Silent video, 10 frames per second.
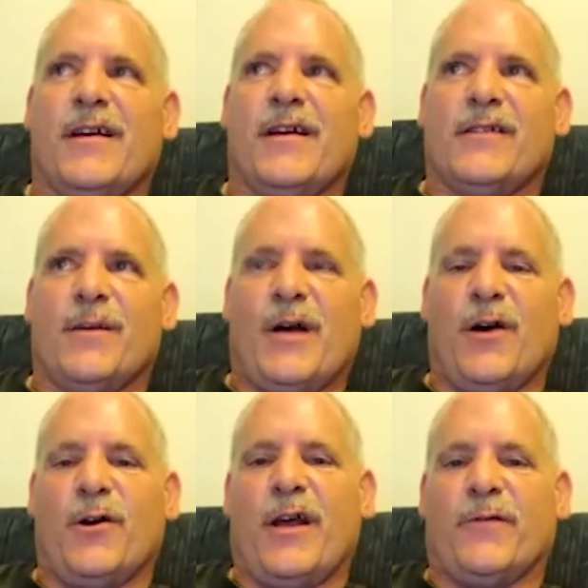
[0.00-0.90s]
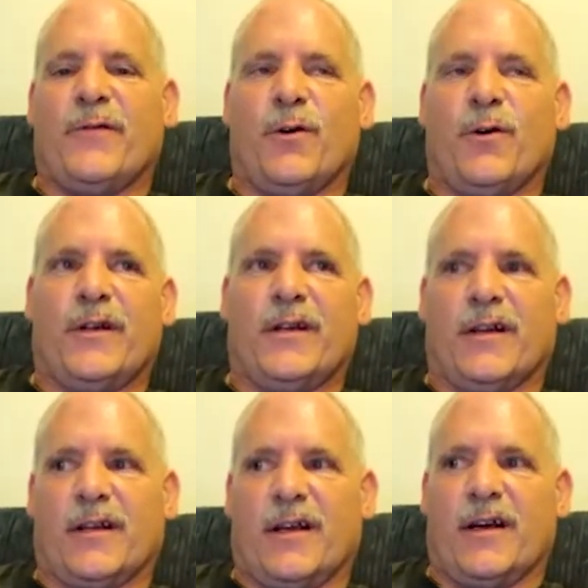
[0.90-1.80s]
somehow you'd have to go into
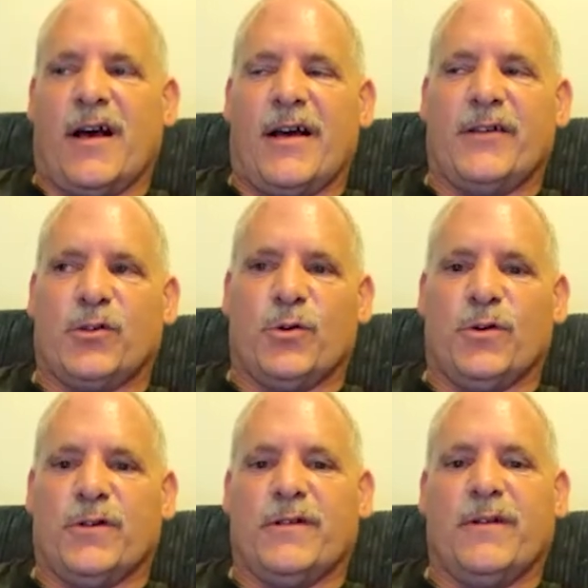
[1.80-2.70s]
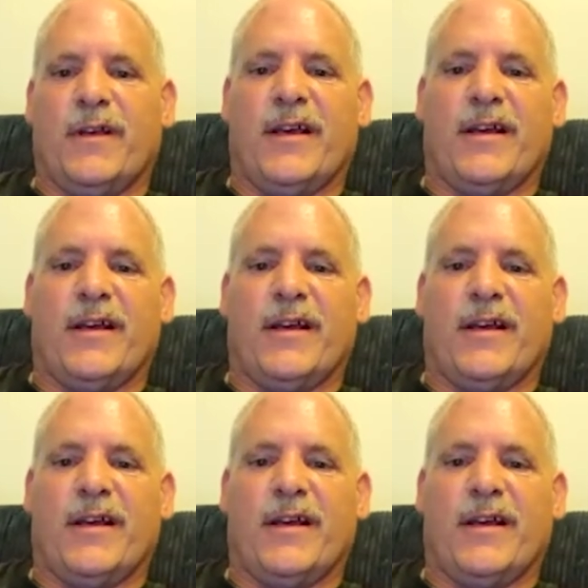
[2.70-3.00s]
like the high schools and